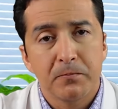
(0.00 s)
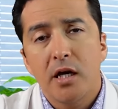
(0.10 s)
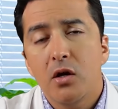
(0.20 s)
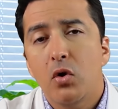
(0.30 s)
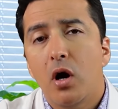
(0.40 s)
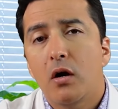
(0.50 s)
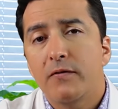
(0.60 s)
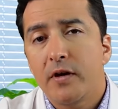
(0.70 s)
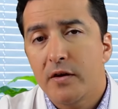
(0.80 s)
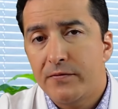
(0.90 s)
Here
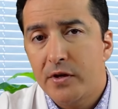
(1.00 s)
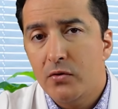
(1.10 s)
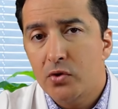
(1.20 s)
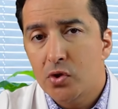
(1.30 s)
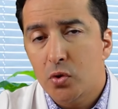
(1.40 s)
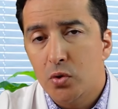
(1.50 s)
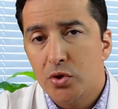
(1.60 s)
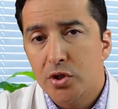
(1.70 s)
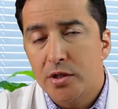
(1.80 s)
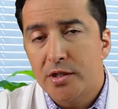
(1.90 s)
are a few
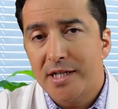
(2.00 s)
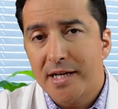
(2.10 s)
solutions